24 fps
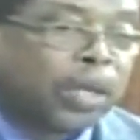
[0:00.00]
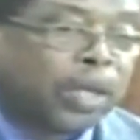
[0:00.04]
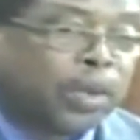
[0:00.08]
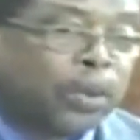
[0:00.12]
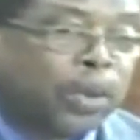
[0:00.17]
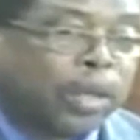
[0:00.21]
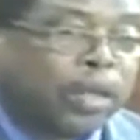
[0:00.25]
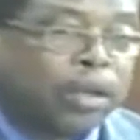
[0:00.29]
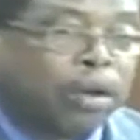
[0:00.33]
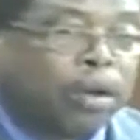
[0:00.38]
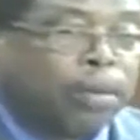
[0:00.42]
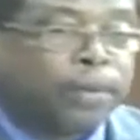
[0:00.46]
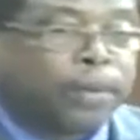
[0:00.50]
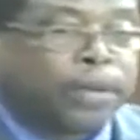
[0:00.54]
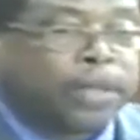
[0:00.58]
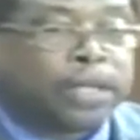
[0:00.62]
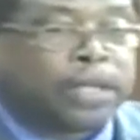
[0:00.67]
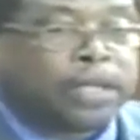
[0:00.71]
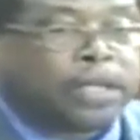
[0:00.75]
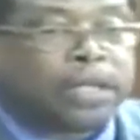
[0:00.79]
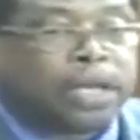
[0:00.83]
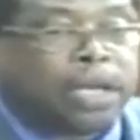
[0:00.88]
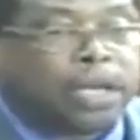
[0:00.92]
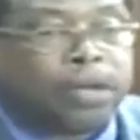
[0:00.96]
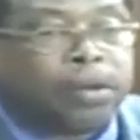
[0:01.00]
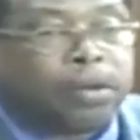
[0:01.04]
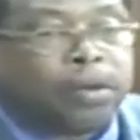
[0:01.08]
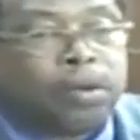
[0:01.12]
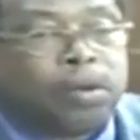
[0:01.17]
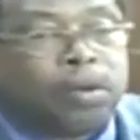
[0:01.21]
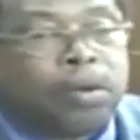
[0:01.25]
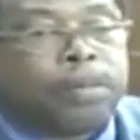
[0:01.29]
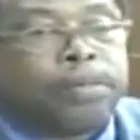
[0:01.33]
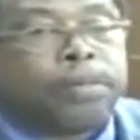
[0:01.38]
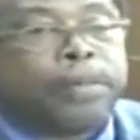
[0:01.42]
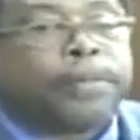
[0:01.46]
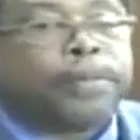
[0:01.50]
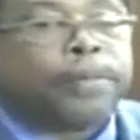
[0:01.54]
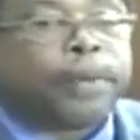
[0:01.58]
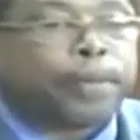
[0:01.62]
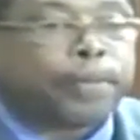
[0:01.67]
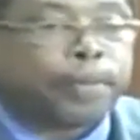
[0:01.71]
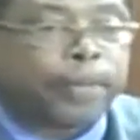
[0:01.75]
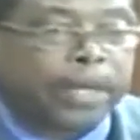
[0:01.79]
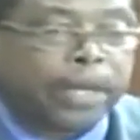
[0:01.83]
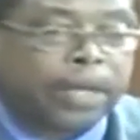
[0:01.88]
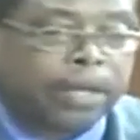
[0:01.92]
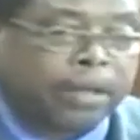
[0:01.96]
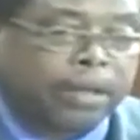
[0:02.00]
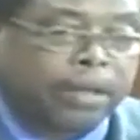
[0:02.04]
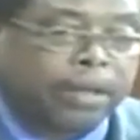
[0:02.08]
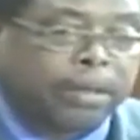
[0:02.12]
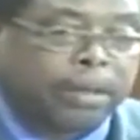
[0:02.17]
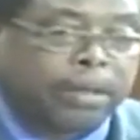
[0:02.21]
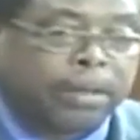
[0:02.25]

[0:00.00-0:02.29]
when the opposition wouldn't be prepared,